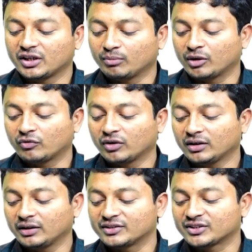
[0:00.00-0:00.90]
number
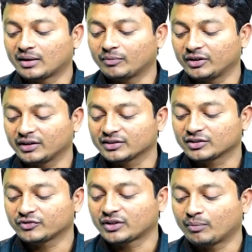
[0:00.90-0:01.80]
1, in case
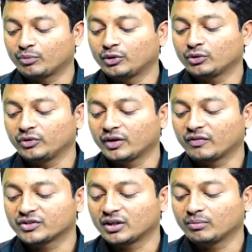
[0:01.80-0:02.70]
of sample 2
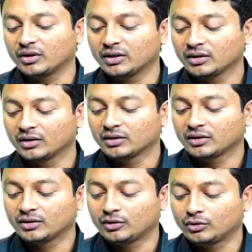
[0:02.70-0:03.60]
equation number
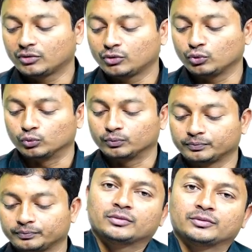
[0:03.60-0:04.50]
2.
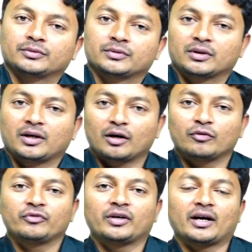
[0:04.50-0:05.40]

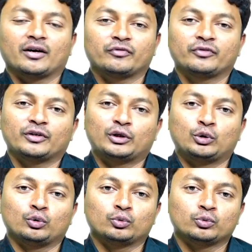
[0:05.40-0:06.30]
Now we have
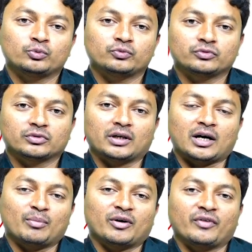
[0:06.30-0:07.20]
two
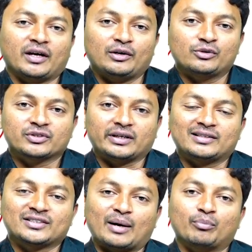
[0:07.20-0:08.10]
gamma values
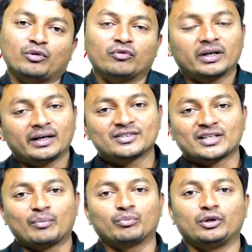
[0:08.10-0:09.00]
at sample 1 and
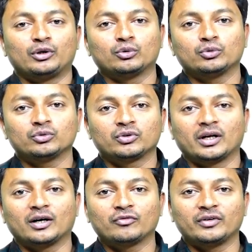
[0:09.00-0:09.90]
sample 2.
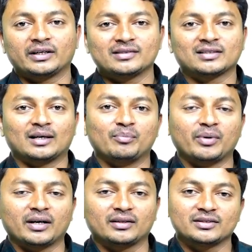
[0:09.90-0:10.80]
Now let us
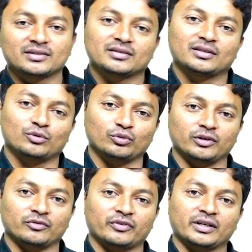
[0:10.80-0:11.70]
compare these two
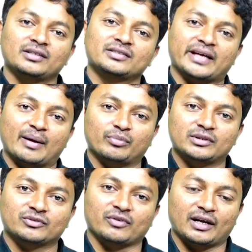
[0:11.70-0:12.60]
different
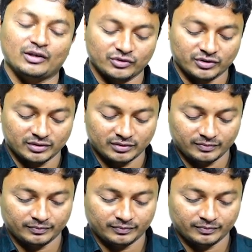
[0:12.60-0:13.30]
samples values.